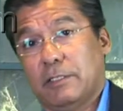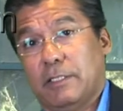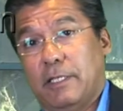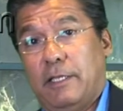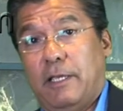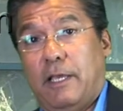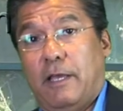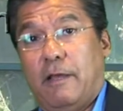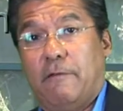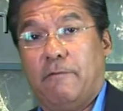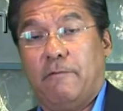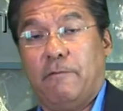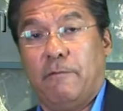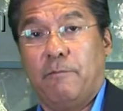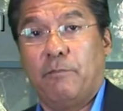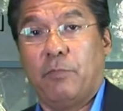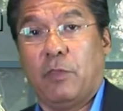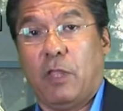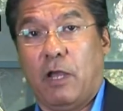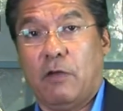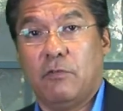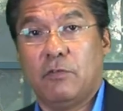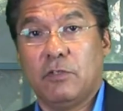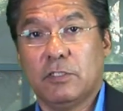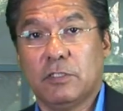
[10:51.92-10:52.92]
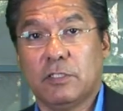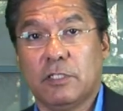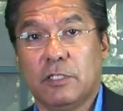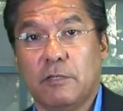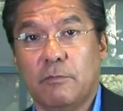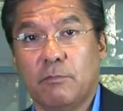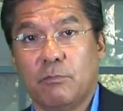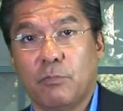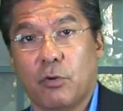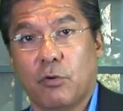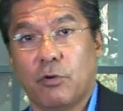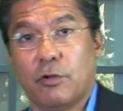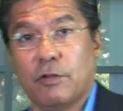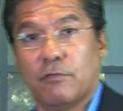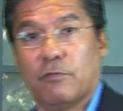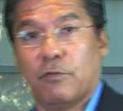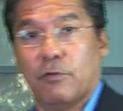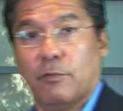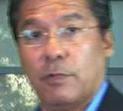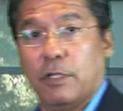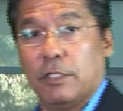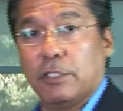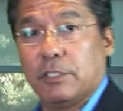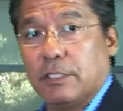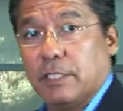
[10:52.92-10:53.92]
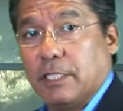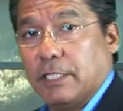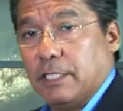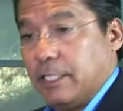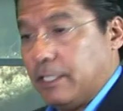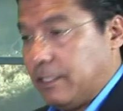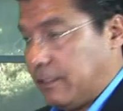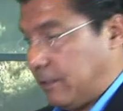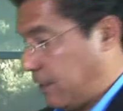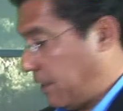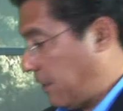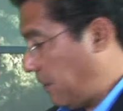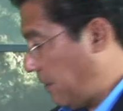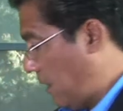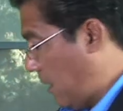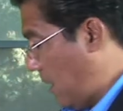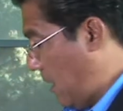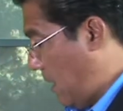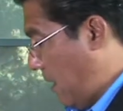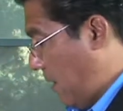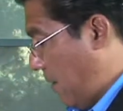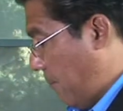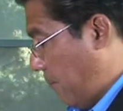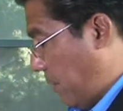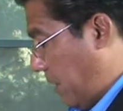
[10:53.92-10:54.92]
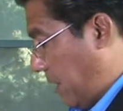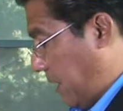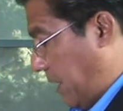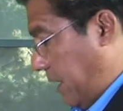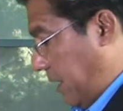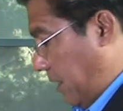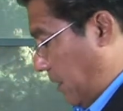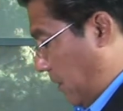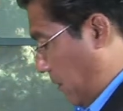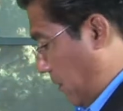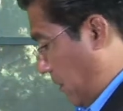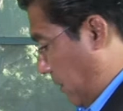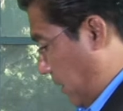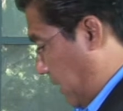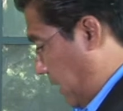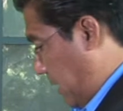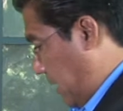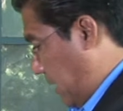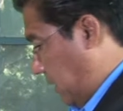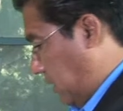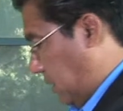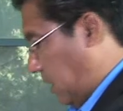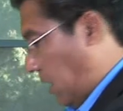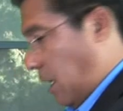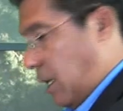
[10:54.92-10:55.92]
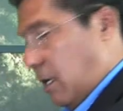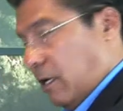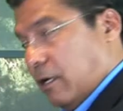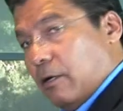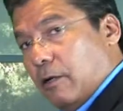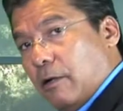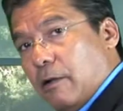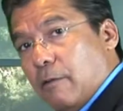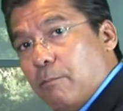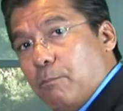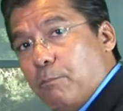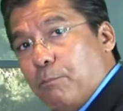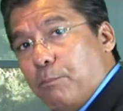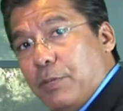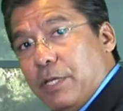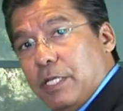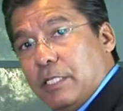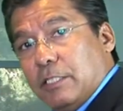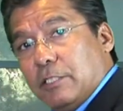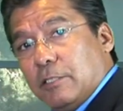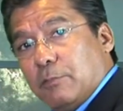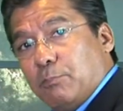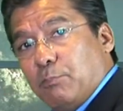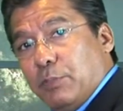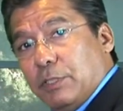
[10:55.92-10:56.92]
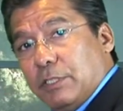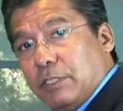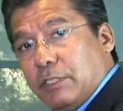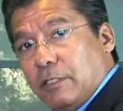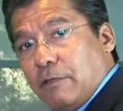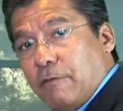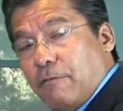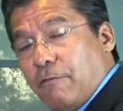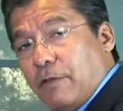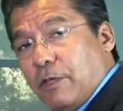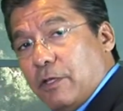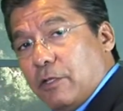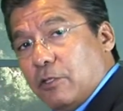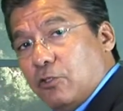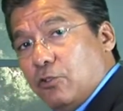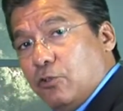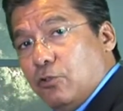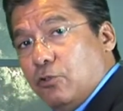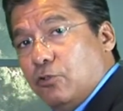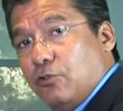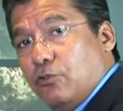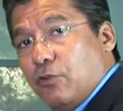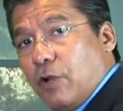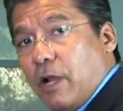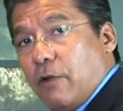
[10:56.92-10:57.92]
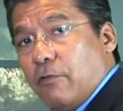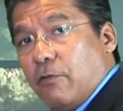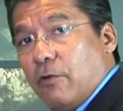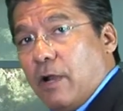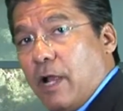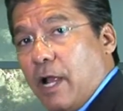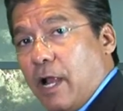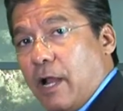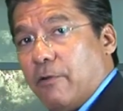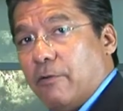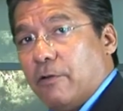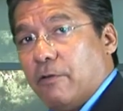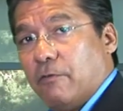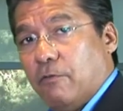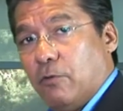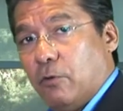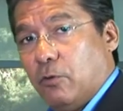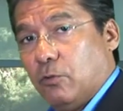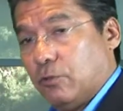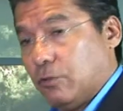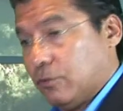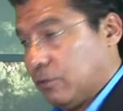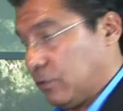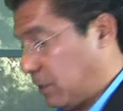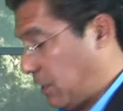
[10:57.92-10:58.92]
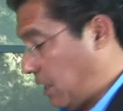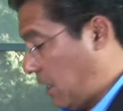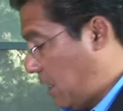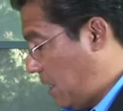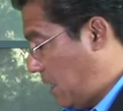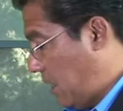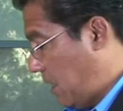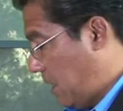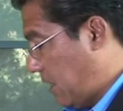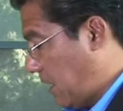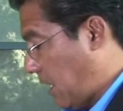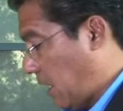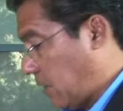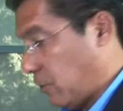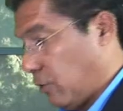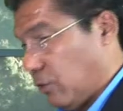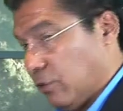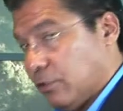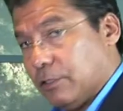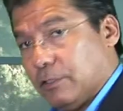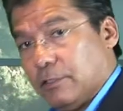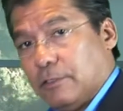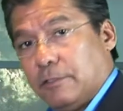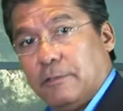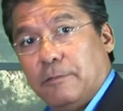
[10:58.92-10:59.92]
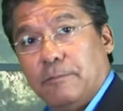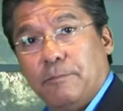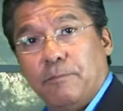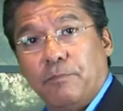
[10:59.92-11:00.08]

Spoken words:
they have obviously important information they need in there. But here is our bit-specific new driver hiring folders. Now notice,